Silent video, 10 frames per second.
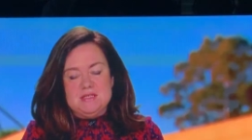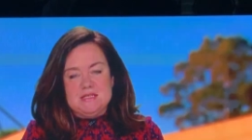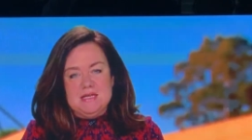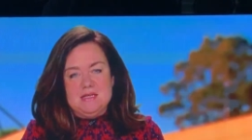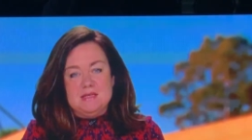
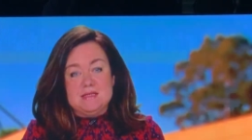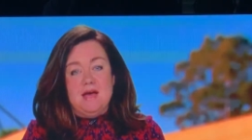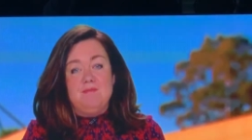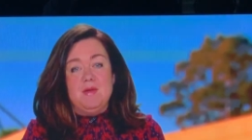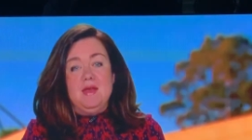says
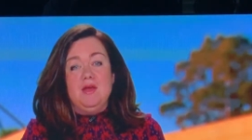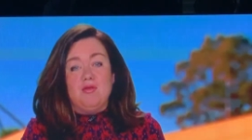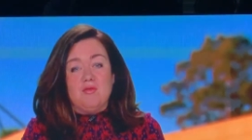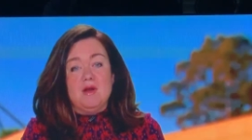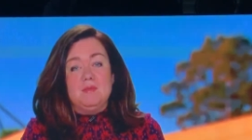have been
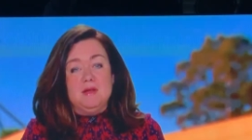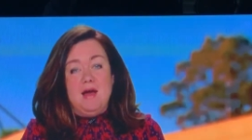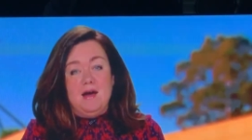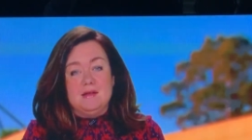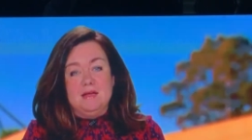incredibly
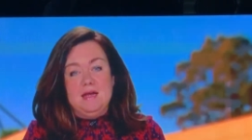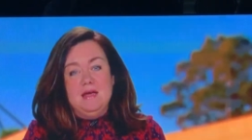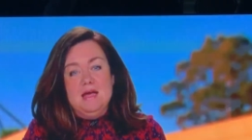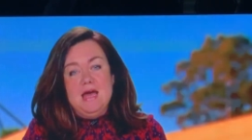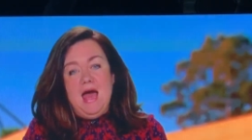ugly
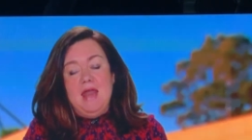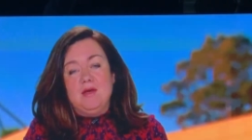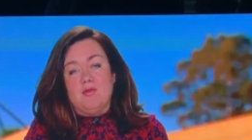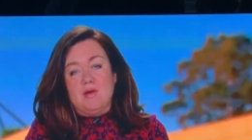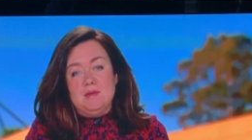and
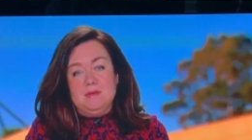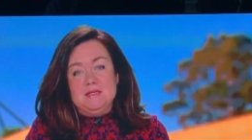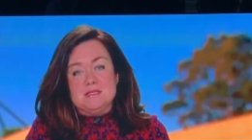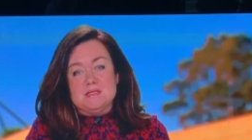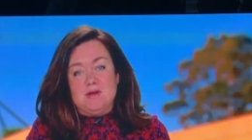incredibly
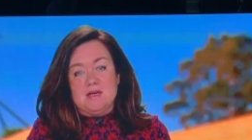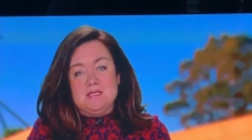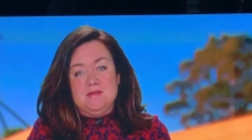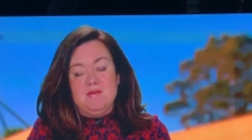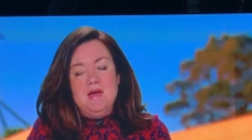
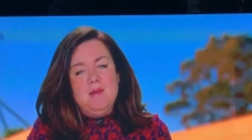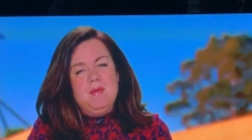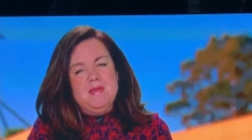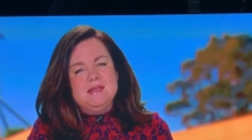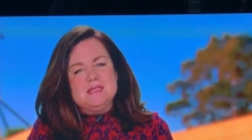destructive,
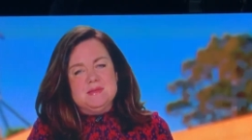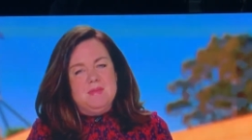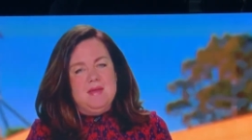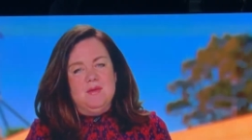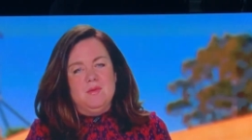but that doesn't
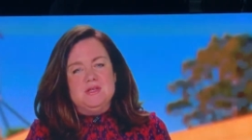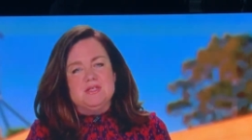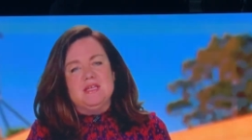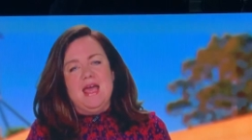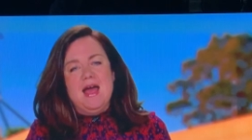mean that we
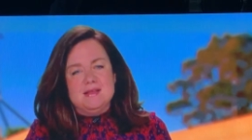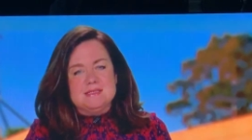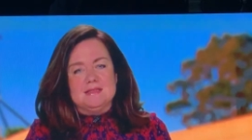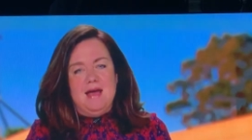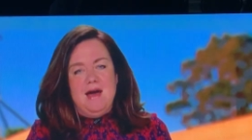should
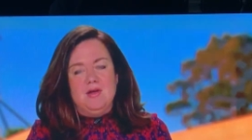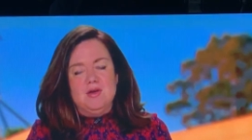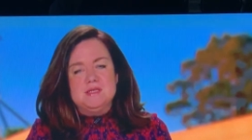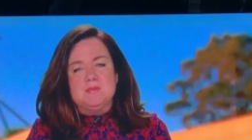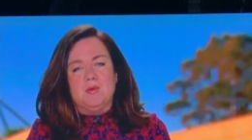cancel out
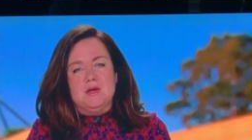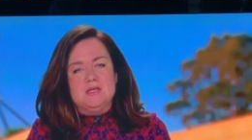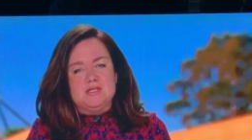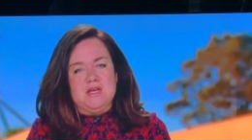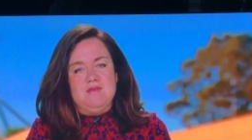her sporting
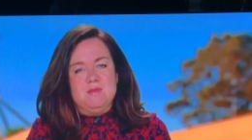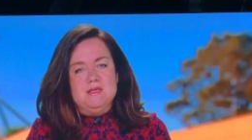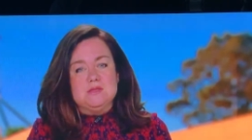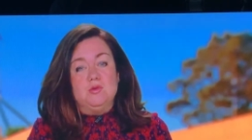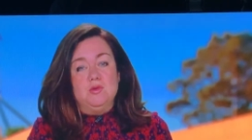
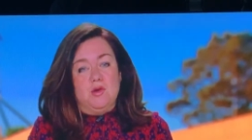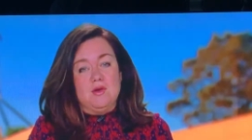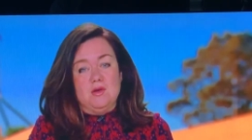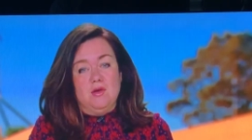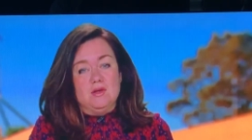achievements or not
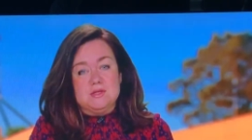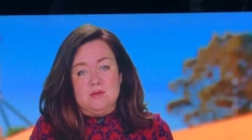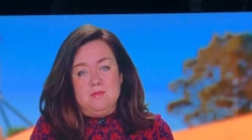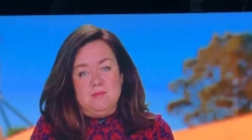acknowledge them.